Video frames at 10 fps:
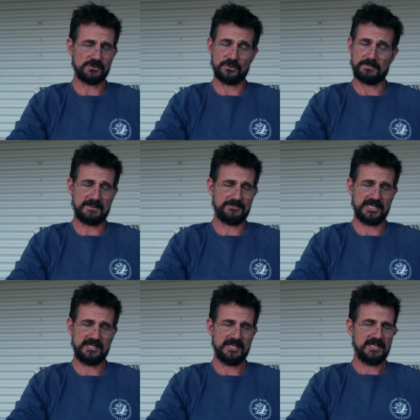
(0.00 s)
or
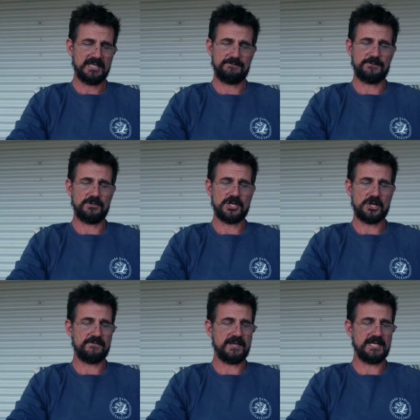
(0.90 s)
Bunbury, if you
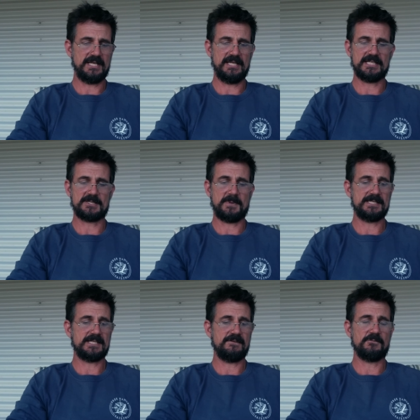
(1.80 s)
know of any
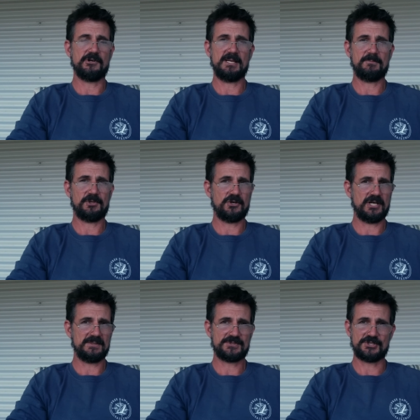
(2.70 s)
inexpensive marine
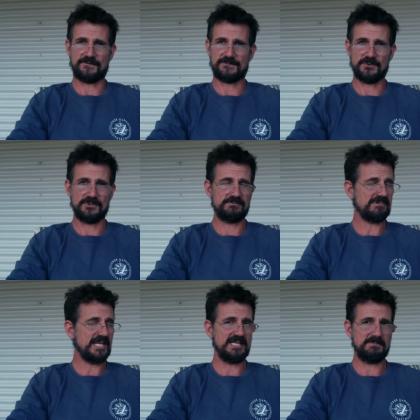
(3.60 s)
ply, softwood,
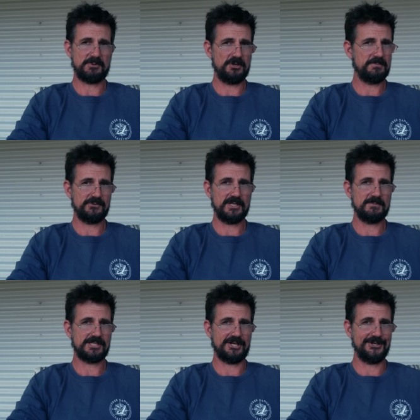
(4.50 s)
any boat
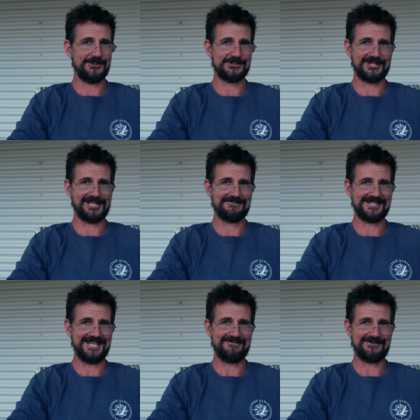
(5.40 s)
building materials, I'd love
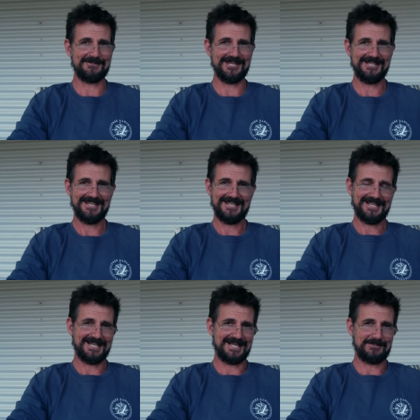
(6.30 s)
to hear from you.
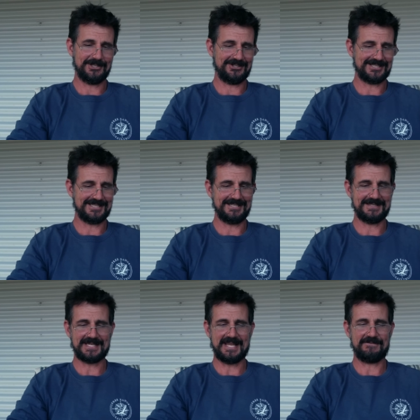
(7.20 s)
I'd like
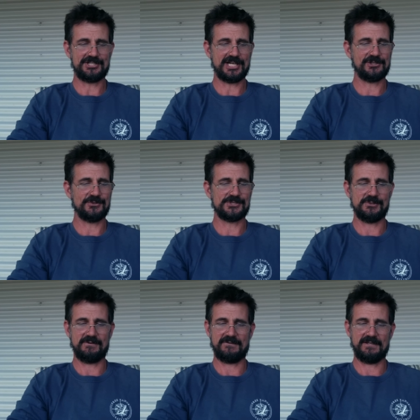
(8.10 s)
to save a shekel or
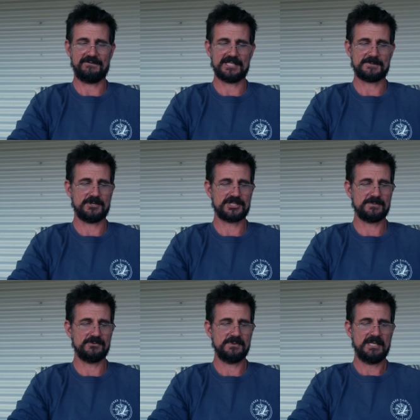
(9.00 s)
two if that's
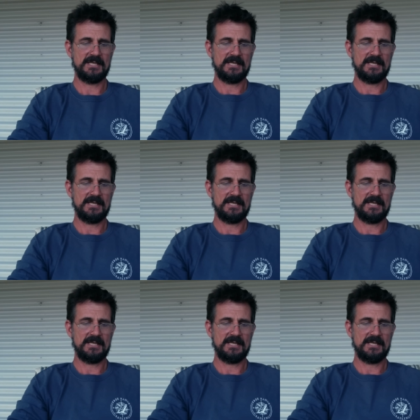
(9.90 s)
possible.